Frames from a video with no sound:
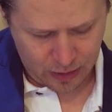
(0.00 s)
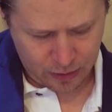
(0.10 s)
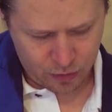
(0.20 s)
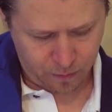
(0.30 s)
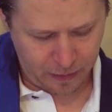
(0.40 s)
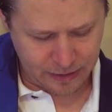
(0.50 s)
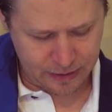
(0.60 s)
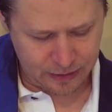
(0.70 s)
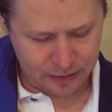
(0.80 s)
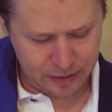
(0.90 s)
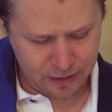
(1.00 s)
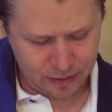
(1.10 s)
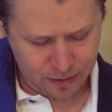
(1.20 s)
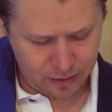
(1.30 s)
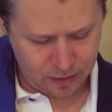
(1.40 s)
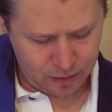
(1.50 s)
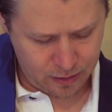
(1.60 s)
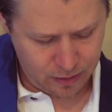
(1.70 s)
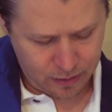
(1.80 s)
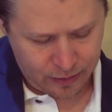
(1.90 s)
So basically,
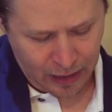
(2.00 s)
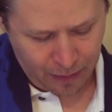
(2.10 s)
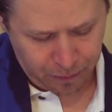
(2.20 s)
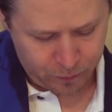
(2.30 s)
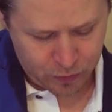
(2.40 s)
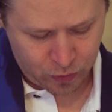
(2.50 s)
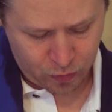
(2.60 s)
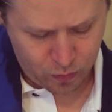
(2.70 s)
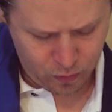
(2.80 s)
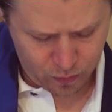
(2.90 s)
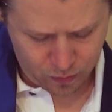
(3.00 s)
gap of 2,